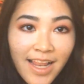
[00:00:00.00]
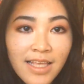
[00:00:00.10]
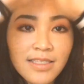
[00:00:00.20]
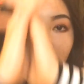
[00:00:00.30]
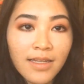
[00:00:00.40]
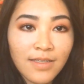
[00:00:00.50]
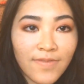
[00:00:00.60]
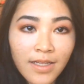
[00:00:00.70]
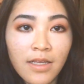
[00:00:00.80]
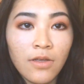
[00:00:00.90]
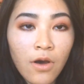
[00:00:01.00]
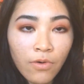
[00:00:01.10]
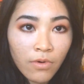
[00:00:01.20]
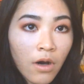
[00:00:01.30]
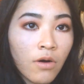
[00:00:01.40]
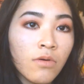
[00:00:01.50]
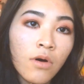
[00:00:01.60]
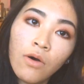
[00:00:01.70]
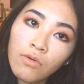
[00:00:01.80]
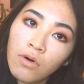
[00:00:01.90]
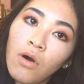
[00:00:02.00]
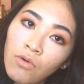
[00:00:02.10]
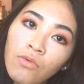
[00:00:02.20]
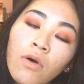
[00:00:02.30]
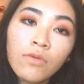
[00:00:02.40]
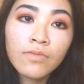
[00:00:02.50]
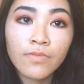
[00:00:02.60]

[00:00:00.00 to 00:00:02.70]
let's start this video. Oh.